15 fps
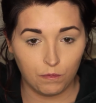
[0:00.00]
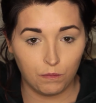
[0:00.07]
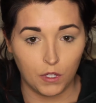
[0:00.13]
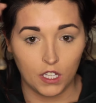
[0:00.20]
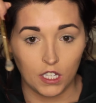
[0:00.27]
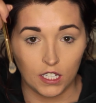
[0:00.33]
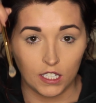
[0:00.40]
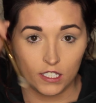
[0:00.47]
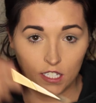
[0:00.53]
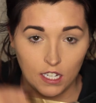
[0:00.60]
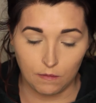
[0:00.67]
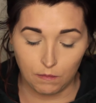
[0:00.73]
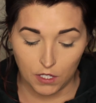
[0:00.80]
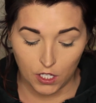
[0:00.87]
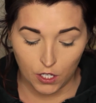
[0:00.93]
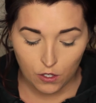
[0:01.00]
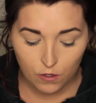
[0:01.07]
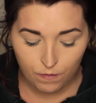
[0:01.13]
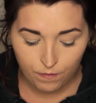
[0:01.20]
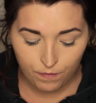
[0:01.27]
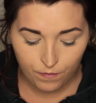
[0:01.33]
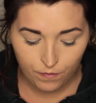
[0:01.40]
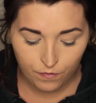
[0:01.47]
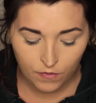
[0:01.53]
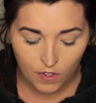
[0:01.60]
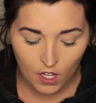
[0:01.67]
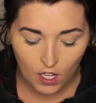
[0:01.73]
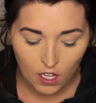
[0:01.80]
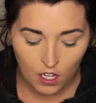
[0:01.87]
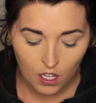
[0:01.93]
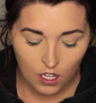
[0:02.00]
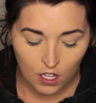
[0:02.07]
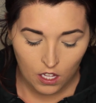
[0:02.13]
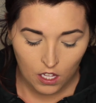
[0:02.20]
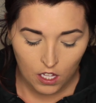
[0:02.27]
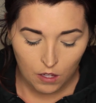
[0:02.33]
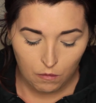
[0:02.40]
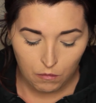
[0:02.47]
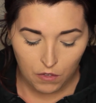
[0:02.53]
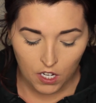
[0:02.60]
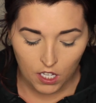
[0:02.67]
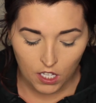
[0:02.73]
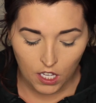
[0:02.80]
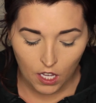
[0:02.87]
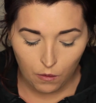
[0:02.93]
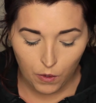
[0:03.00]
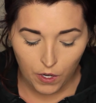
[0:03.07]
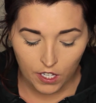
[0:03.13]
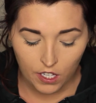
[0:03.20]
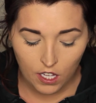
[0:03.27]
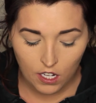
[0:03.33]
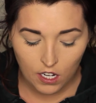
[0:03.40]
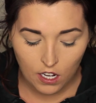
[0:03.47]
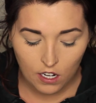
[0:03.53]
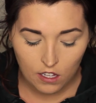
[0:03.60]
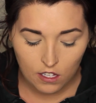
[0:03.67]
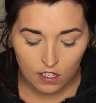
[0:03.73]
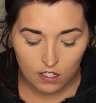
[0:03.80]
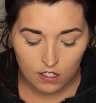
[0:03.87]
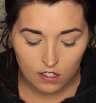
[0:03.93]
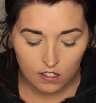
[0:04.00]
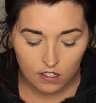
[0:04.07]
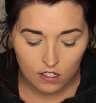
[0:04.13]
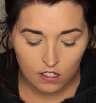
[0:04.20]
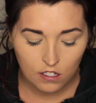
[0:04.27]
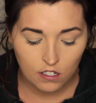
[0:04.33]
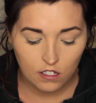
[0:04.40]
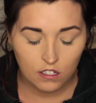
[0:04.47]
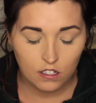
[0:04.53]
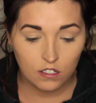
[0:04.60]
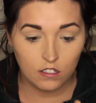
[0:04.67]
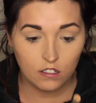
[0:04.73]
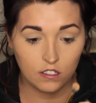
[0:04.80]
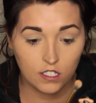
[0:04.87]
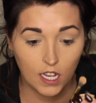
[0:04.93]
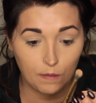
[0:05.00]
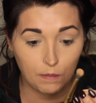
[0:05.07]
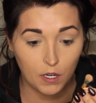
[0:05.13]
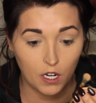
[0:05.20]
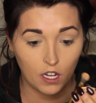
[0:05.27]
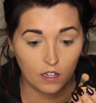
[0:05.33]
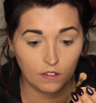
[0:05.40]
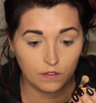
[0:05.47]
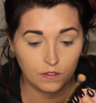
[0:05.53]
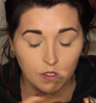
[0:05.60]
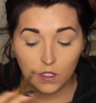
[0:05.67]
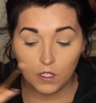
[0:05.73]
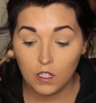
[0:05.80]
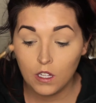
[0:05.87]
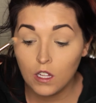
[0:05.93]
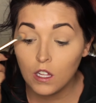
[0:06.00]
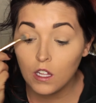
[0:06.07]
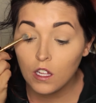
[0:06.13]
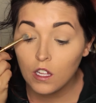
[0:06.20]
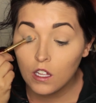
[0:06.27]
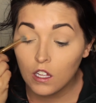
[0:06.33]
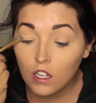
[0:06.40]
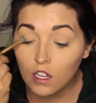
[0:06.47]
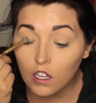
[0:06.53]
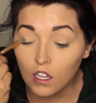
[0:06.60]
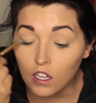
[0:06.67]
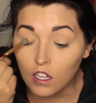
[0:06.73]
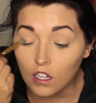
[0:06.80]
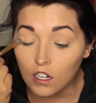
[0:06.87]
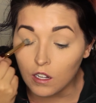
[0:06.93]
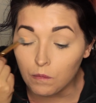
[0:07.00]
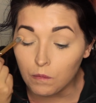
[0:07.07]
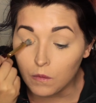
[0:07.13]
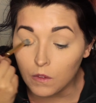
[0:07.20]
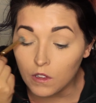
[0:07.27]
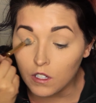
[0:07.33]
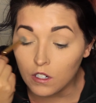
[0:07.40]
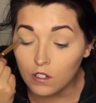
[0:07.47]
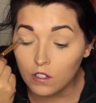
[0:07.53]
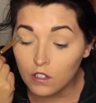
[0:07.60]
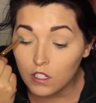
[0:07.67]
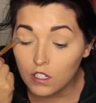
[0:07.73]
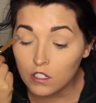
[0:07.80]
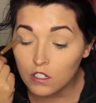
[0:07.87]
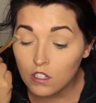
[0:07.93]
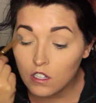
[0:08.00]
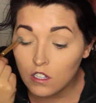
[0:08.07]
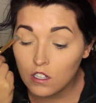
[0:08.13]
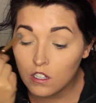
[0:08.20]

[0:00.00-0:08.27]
Put the link down below. Gonna get what I can out of this, tap it off, and I'm literally